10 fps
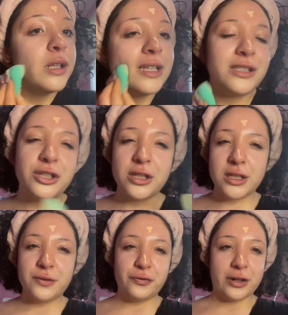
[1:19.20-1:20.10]
Let's
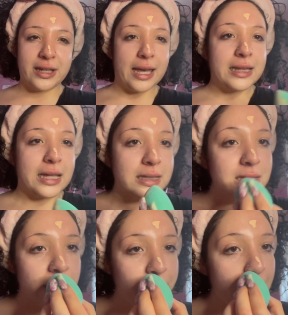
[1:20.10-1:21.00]
just forget that
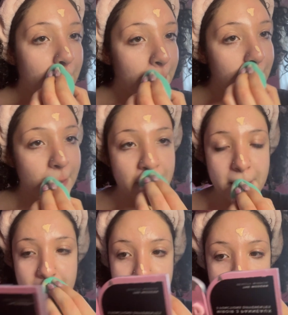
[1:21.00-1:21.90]
step
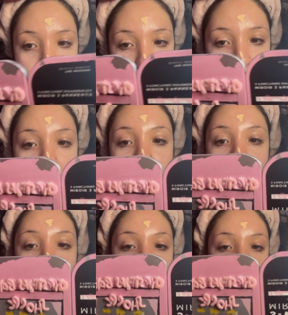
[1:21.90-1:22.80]

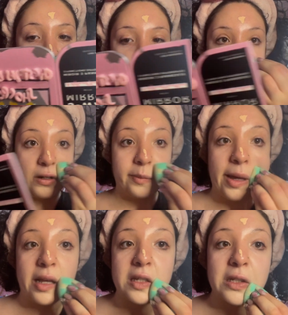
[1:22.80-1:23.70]
and hope for the
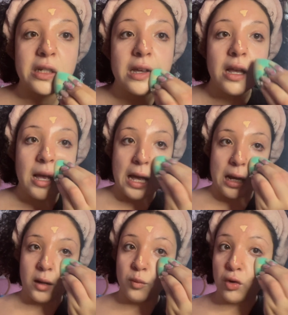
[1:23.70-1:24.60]
best.
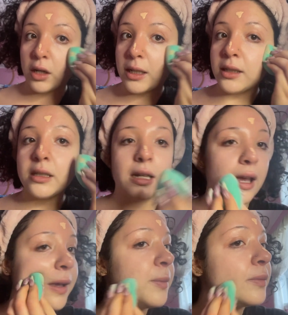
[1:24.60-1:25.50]
I'm working
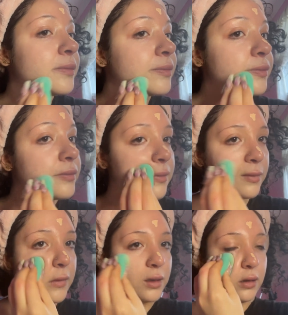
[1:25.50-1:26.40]
today.
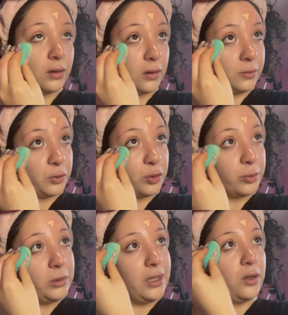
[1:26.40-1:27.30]
Um,
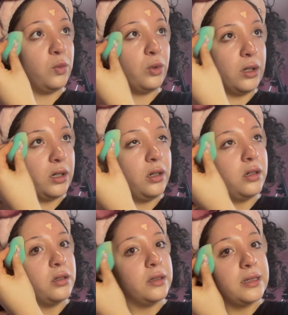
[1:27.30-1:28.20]
normally I
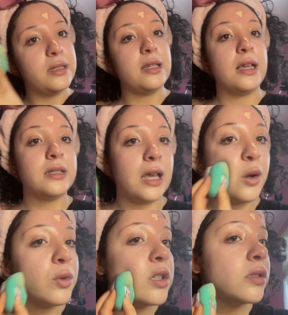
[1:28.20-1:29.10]
work six
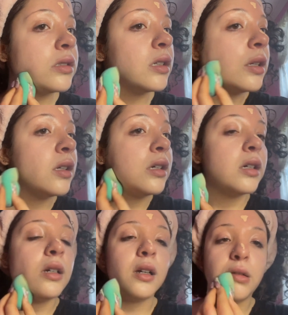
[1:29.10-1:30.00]
hours,
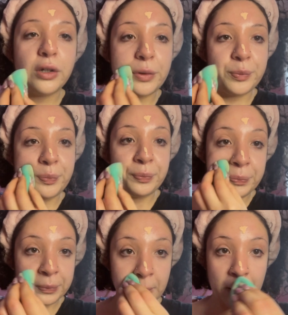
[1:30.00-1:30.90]

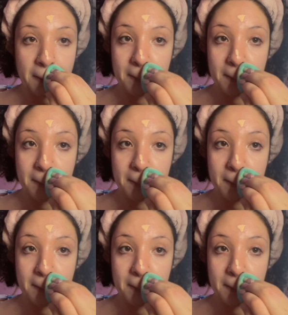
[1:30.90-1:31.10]
um,